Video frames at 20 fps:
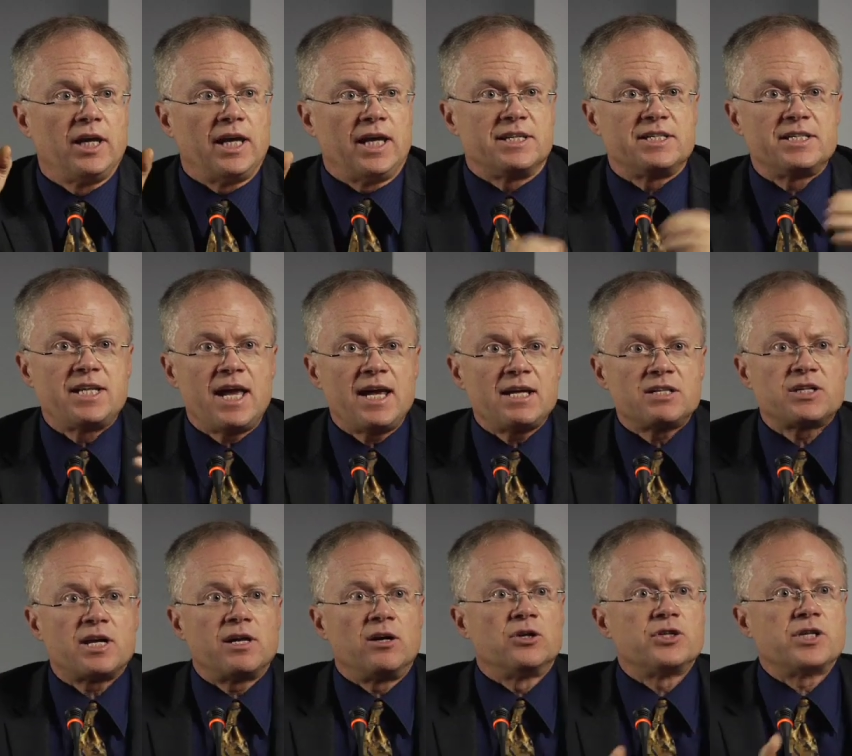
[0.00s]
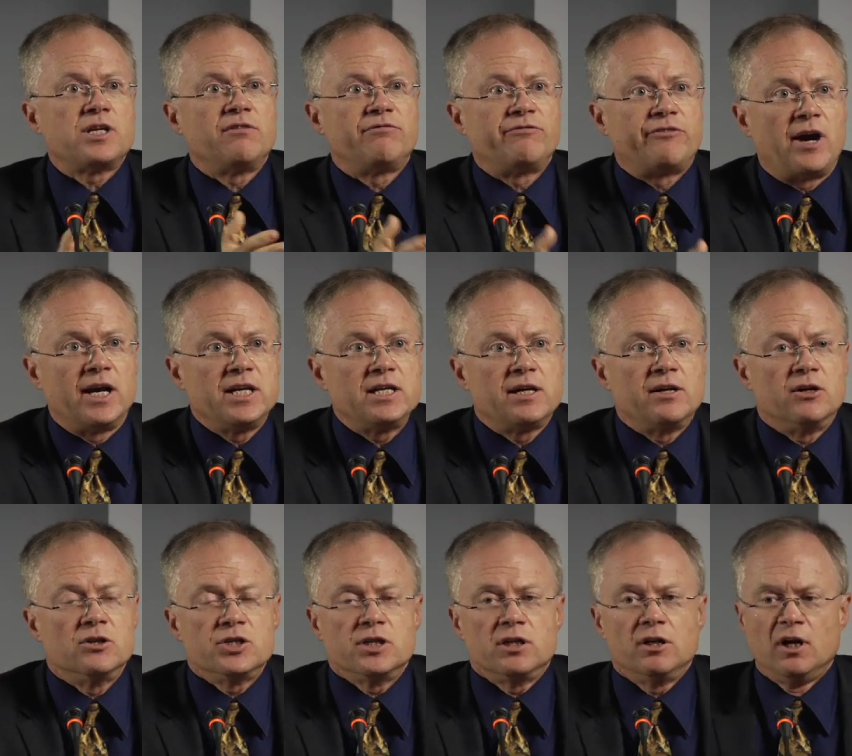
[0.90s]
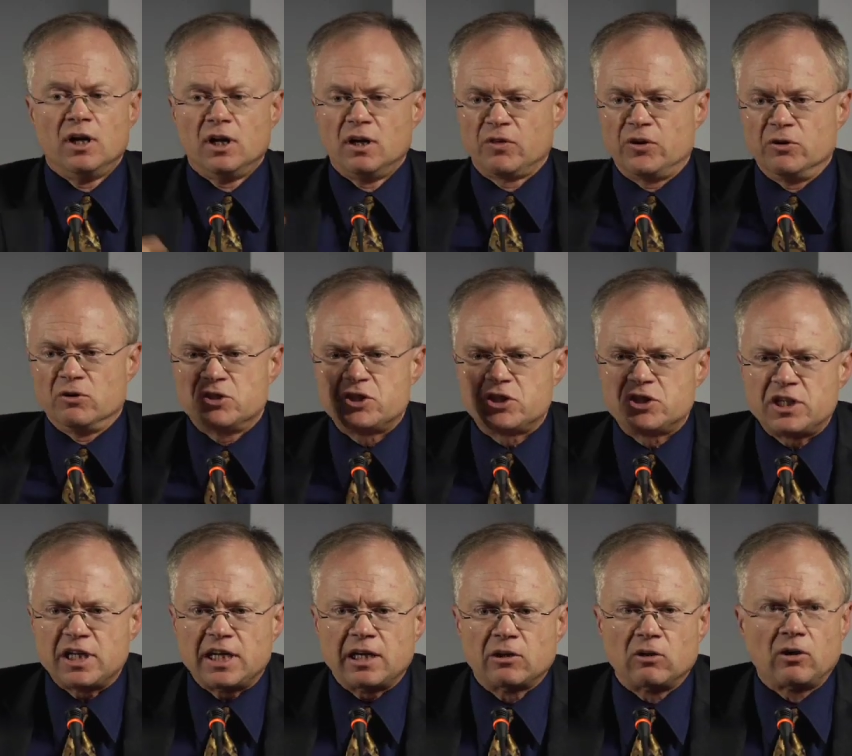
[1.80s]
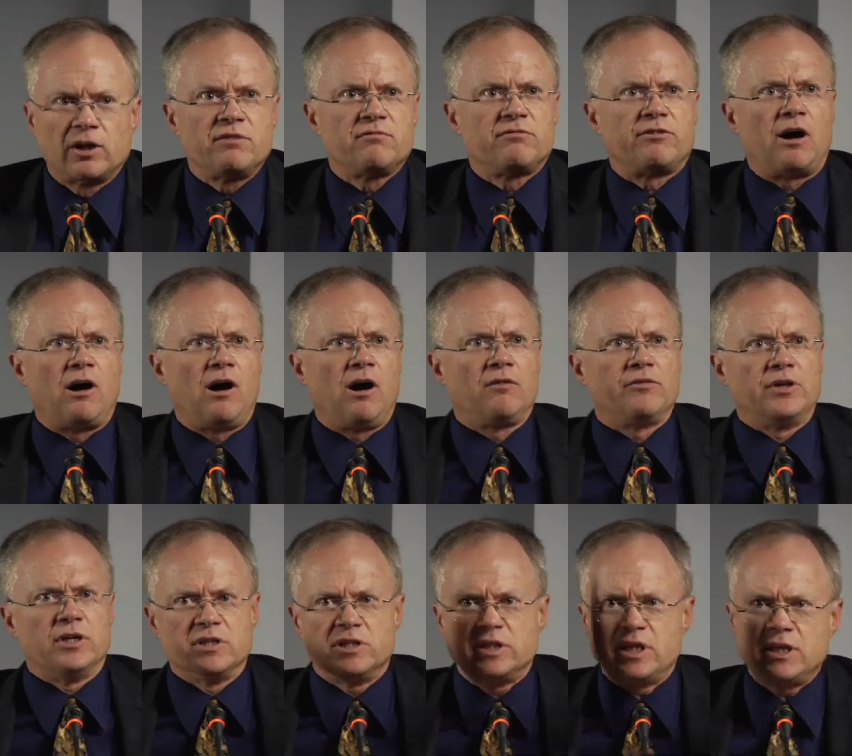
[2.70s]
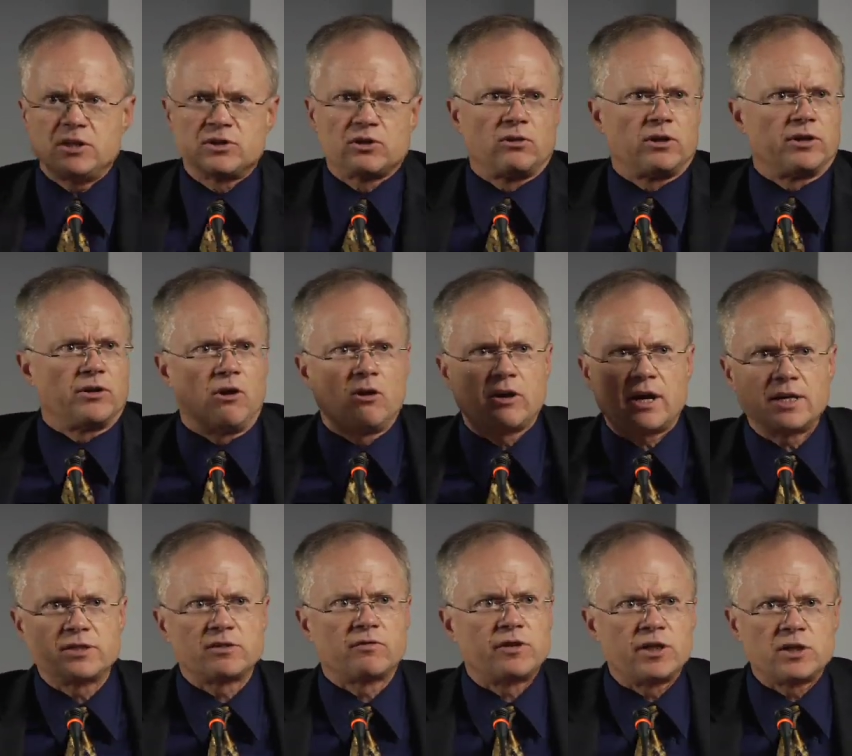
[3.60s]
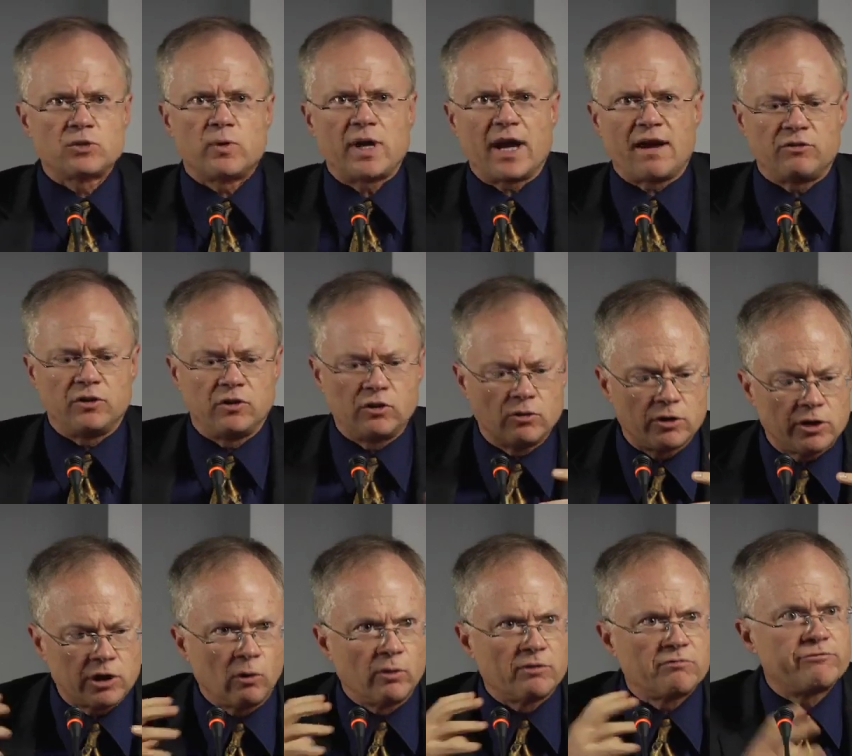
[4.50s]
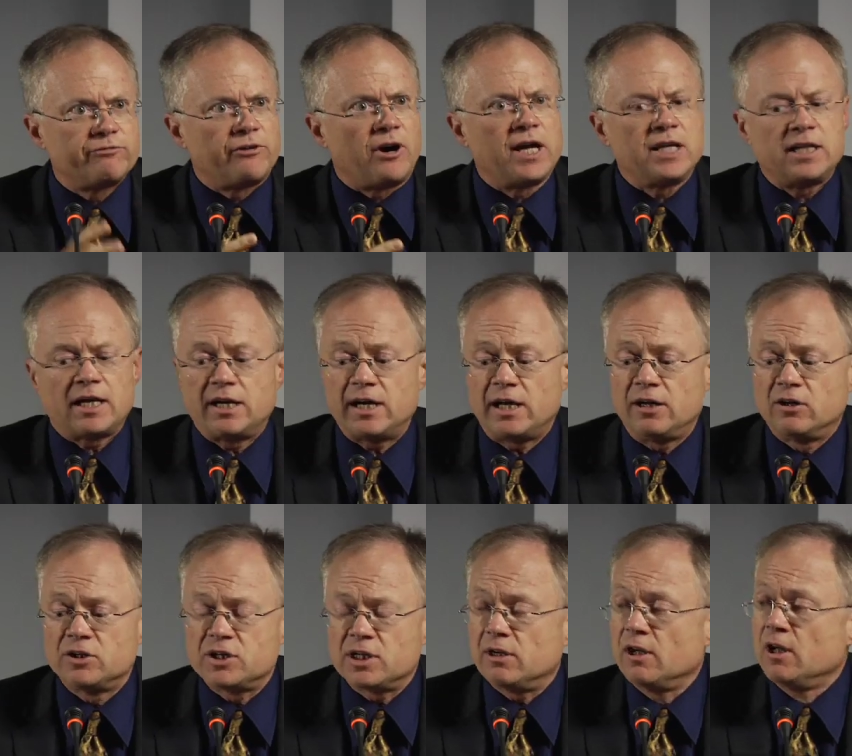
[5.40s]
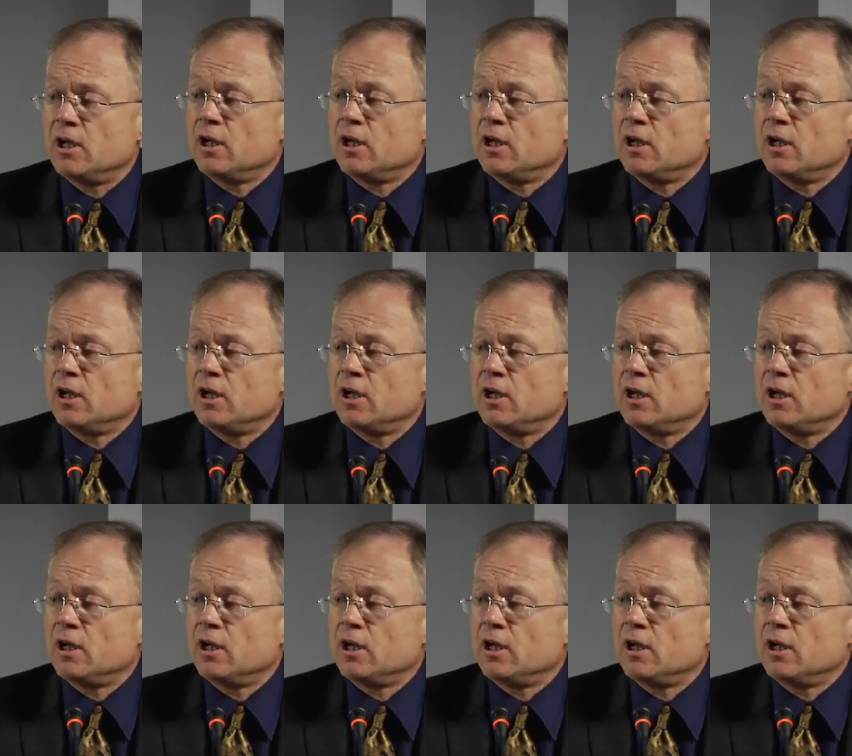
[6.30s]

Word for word: It takes energy to find energy. There's steel involved and diesel and all kinds of things we have to do to go and find that energy.